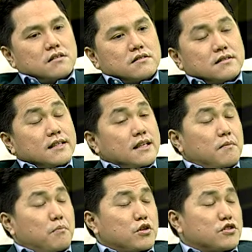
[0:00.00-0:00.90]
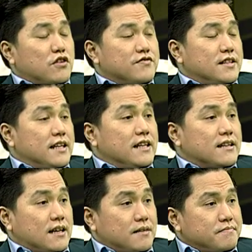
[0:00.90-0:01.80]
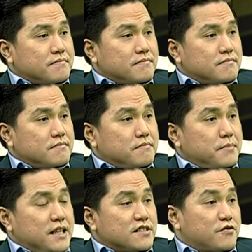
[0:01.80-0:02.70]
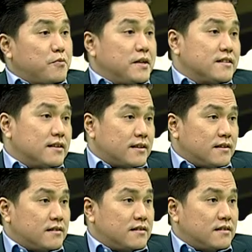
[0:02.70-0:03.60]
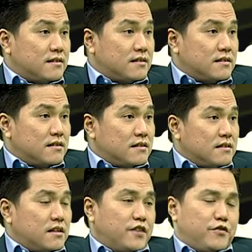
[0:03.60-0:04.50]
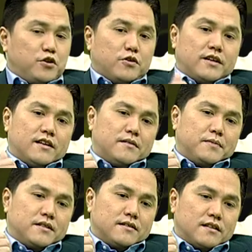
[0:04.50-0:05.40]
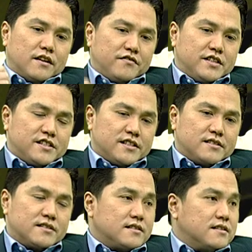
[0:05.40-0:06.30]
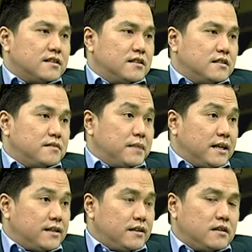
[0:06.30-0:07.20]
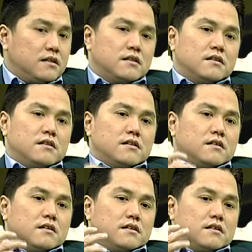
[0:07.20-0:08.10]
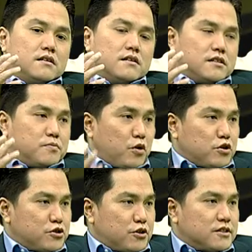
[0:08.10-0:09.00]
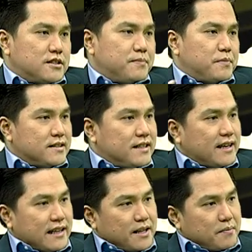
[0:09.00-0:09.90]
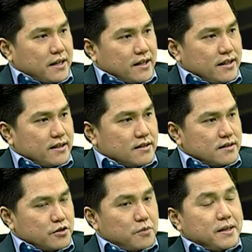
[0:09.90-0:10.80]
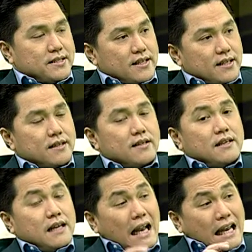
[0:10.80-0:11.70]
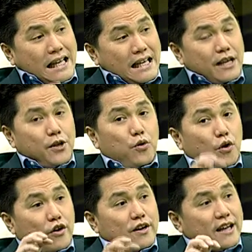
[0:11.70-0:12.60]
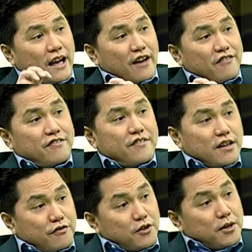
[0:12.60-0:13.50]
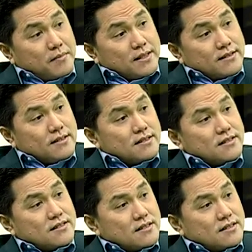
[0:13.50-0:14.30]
still most of the income based from Italy. If you're looking about the television's money, sponsorship and ticketing money. So basically, you already have the fundamentals.